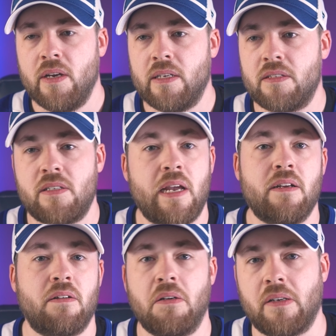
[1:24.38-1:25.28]

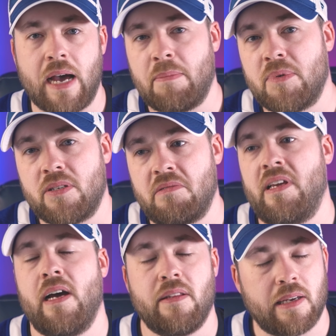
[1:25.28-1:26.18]
insane collapse.
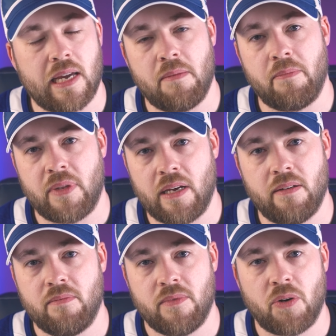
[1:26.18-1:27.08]
Yeah, they came,
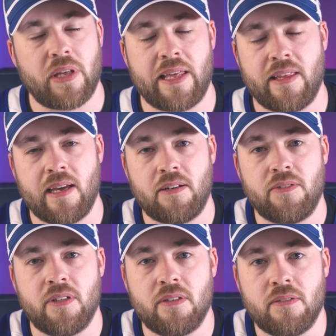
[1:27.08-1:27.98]
they you know they, they
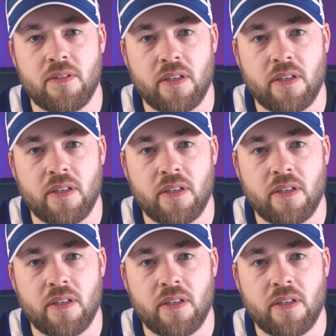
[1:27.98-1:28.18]
held the,